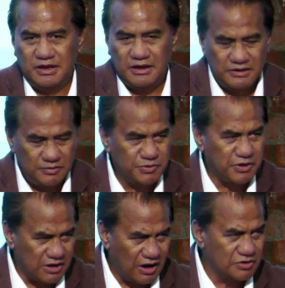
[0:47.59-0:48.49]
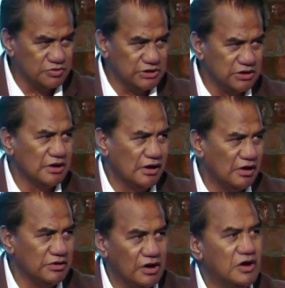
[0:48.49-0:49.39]
And they put a rahui
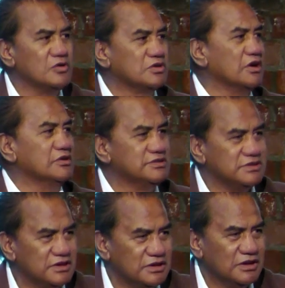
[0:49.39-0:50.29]
on the whole coast,